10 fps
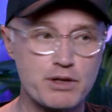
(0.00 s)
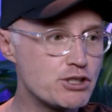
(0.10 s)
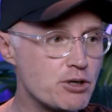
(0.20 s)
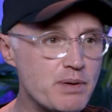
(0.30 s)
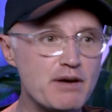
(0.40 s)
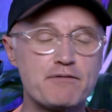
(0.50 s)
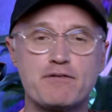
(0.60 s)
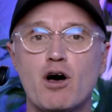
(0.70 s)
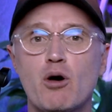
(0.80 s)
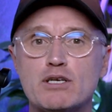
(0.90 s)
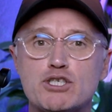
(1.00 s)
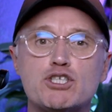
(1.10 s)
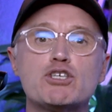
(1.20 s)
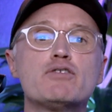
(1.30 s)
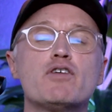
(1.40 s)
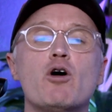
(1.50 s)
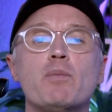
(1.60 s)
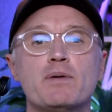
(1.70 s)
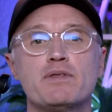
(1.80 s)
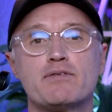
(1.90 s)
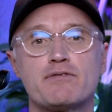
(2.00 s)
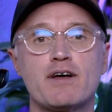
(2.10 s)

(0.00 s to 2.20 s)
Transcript: But there should be a flow. It should have opened the